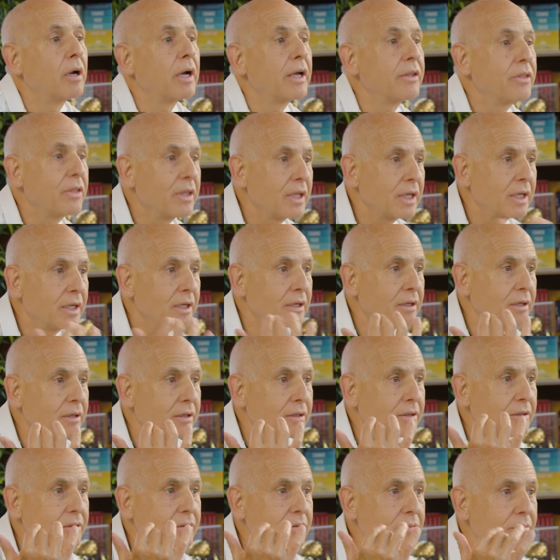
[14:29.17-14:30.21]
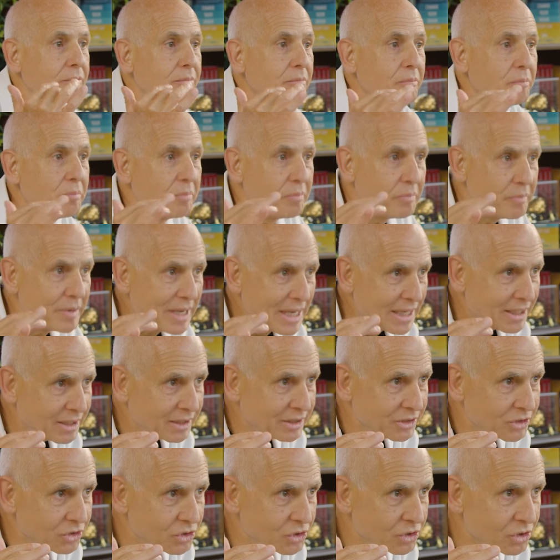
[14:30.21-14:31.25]
I think
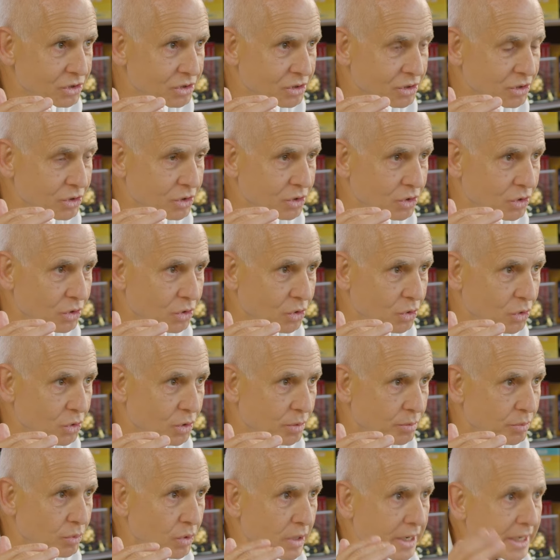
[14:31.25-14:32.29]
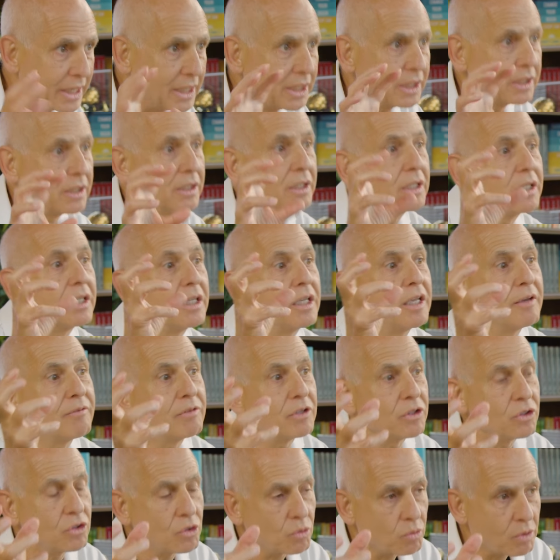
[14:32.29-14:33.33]
balance your brain, give
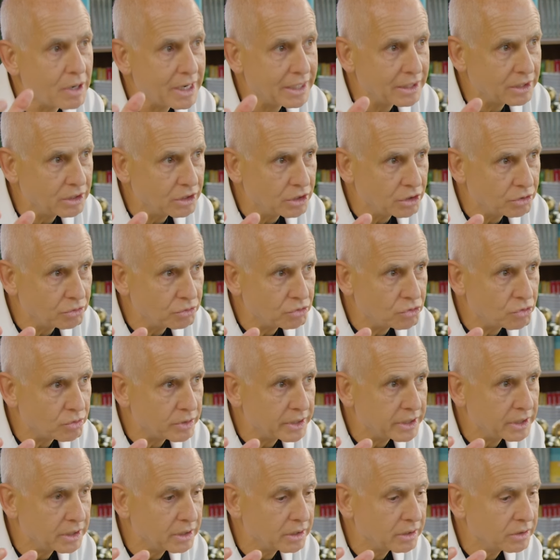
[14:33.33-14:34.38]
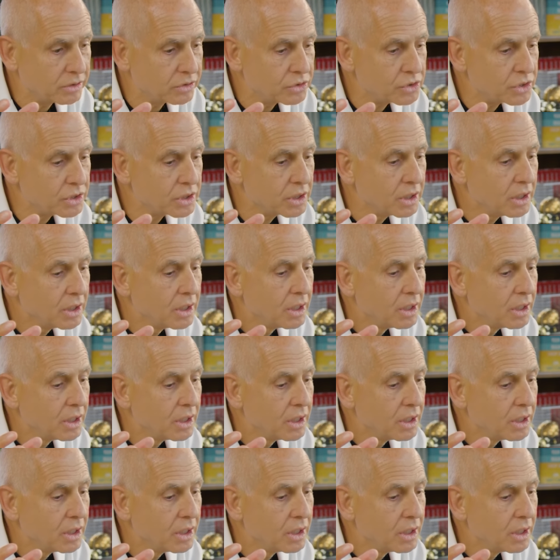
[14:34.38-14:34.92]
it the right nutrients,